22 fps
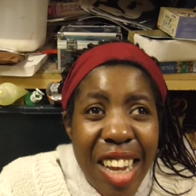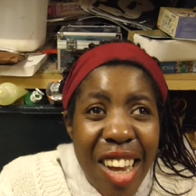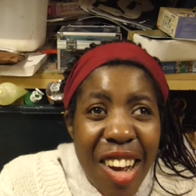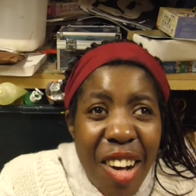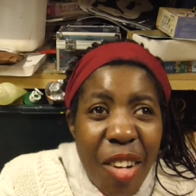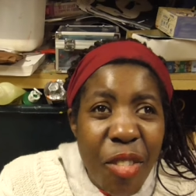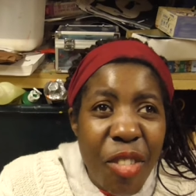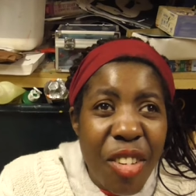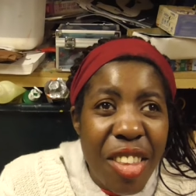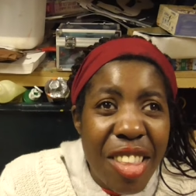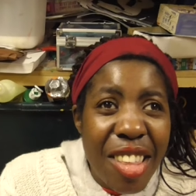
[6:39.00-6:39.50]
The
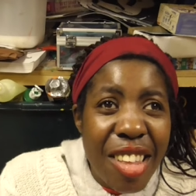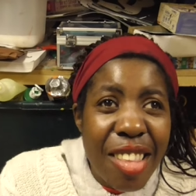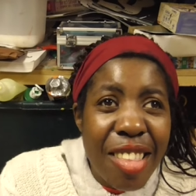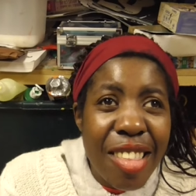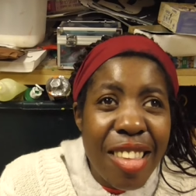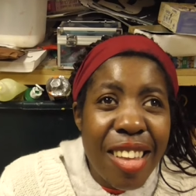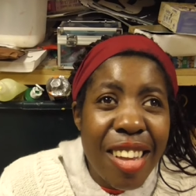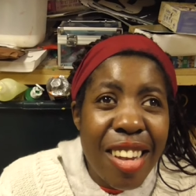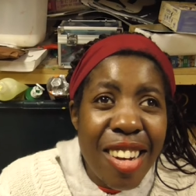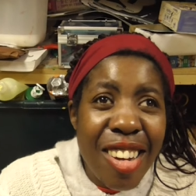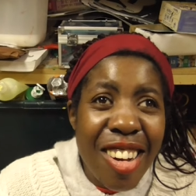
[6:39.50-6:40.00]
officers
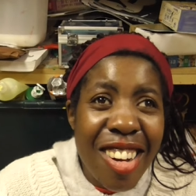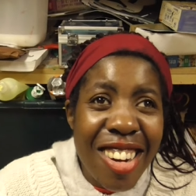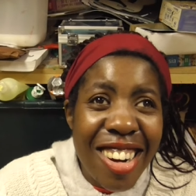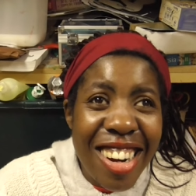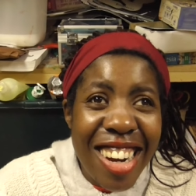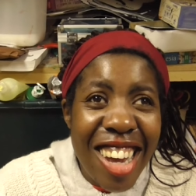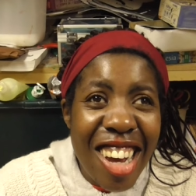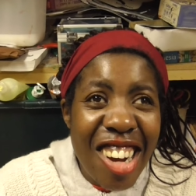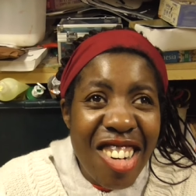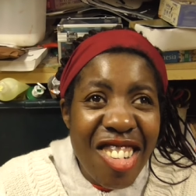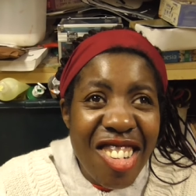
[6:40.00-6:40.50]
did not
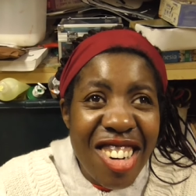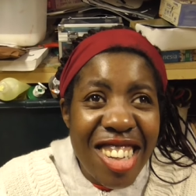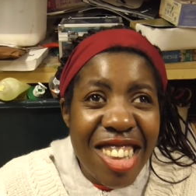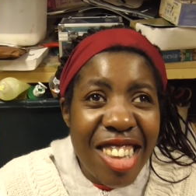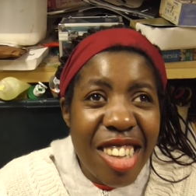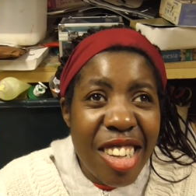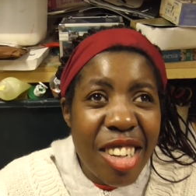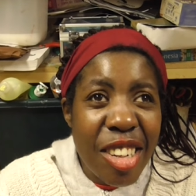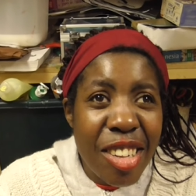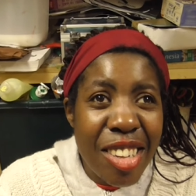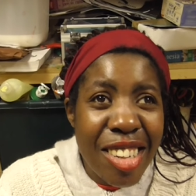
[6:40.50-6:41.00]
know
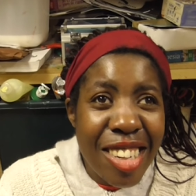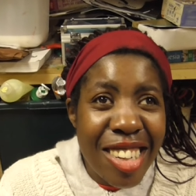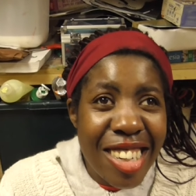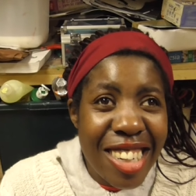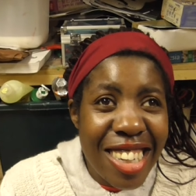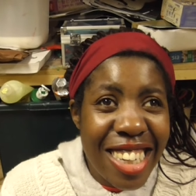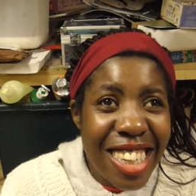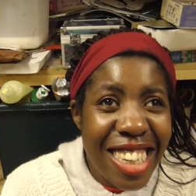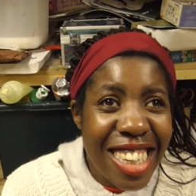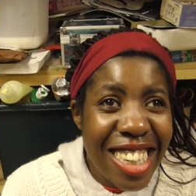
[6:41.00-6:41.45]
what to do.